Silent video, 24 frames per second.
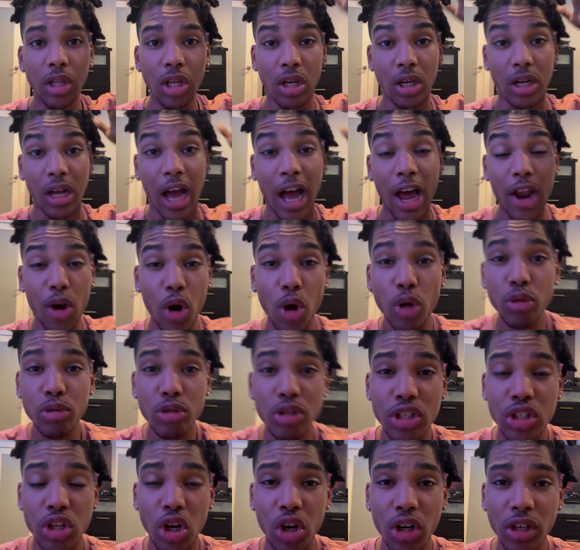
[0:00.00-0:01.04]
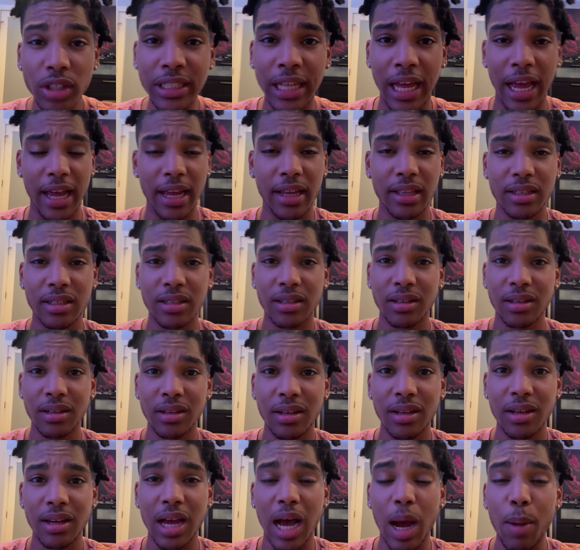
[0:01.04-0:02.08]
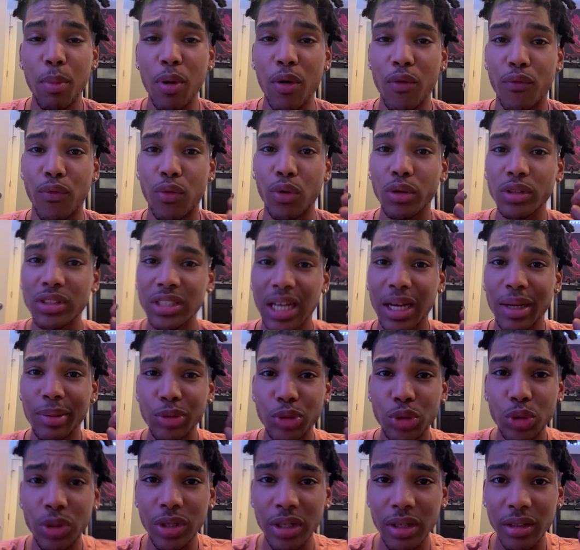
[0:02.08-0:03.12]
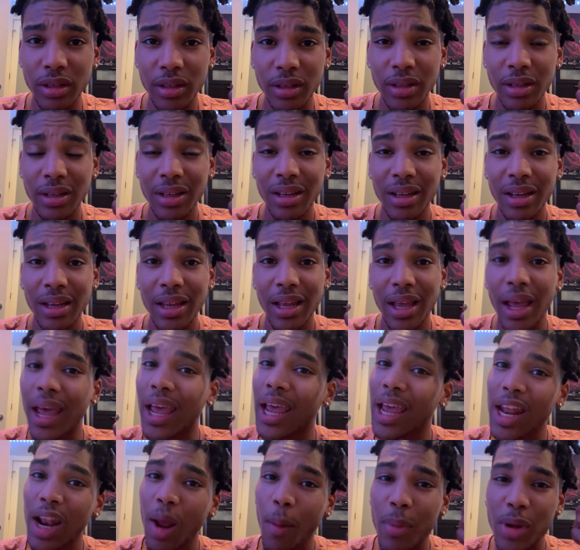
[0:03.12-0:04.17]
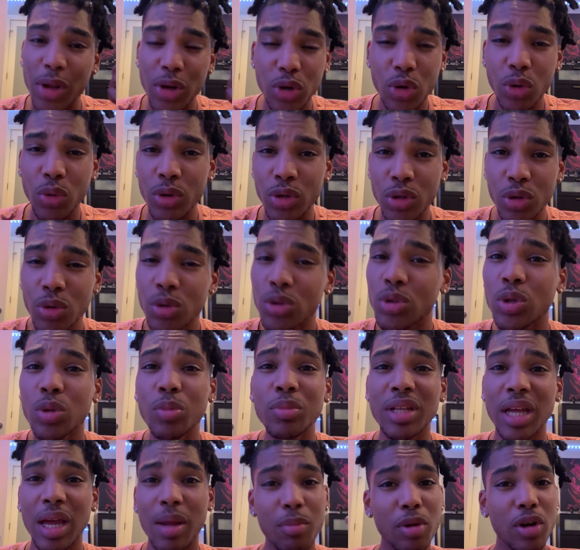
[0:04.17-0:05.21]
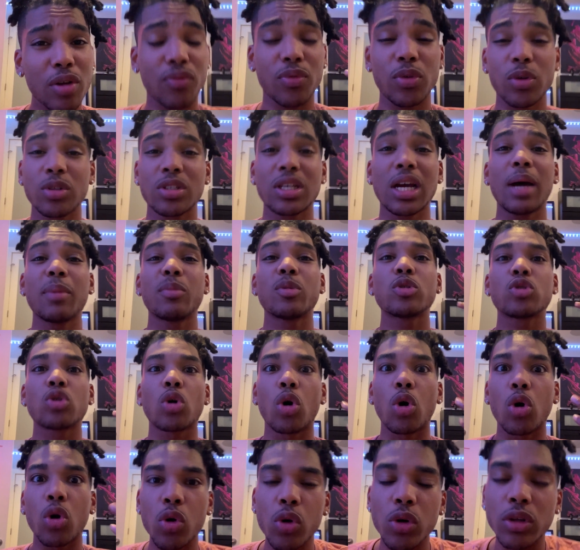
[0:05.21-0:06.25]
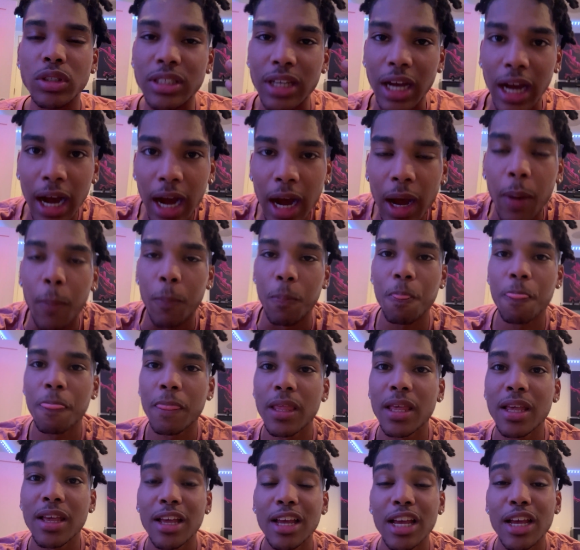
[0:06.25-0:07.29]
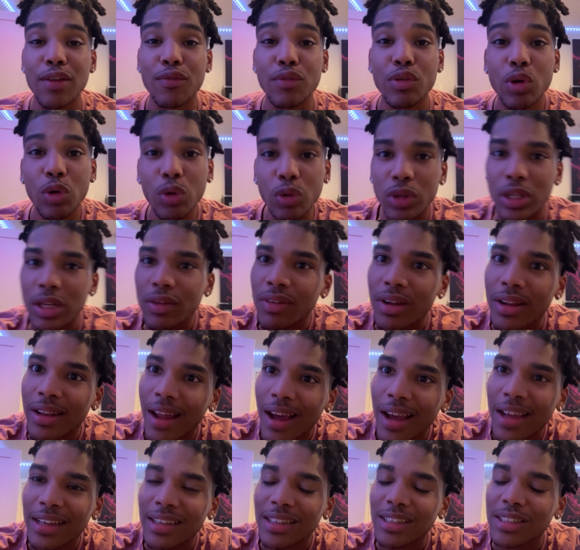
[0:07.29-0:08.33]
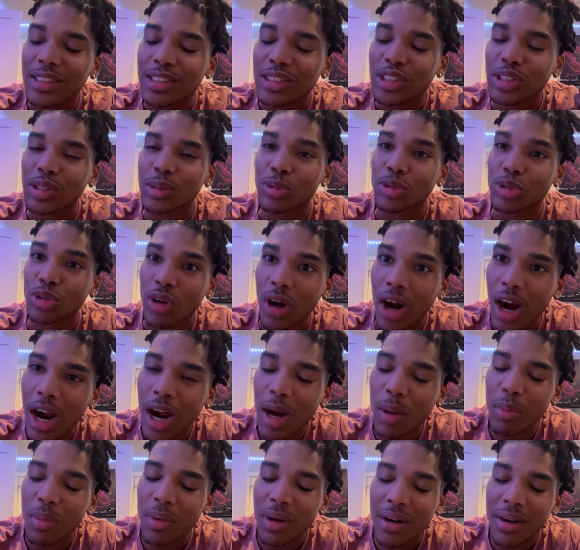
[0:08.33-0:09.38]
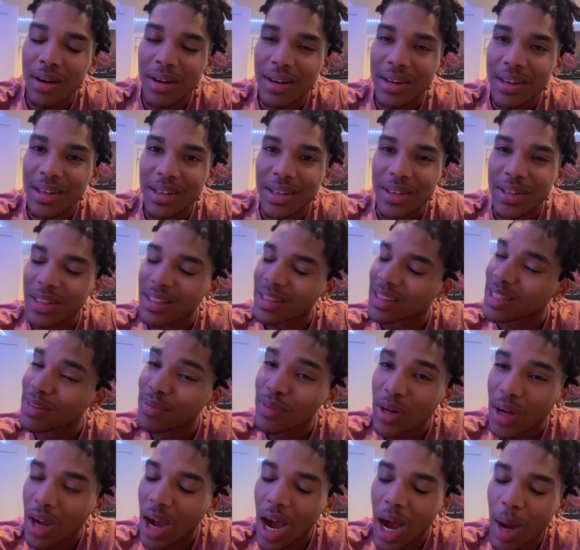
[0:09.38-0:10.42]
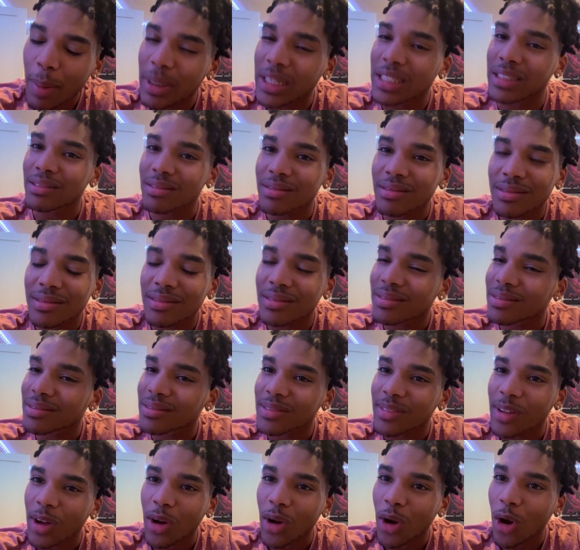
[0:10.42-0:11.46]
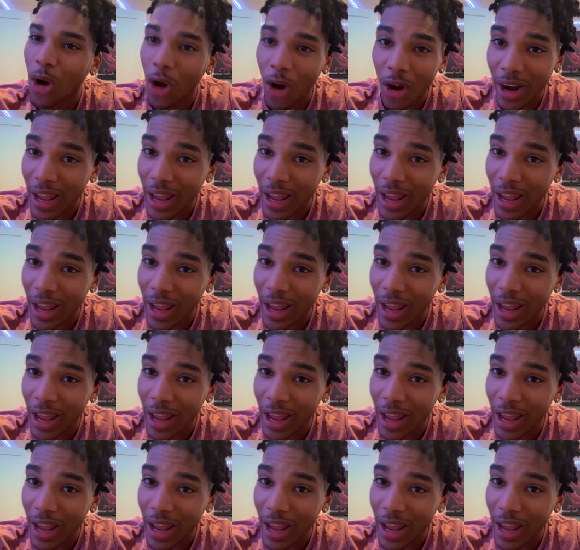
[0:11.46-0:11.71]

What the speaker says: look, I know you just heard that. I'm a full-time student, and I've been doing YouTube damn near full-time this whole time. If you don't leave a like, subscribe, leave a comment, all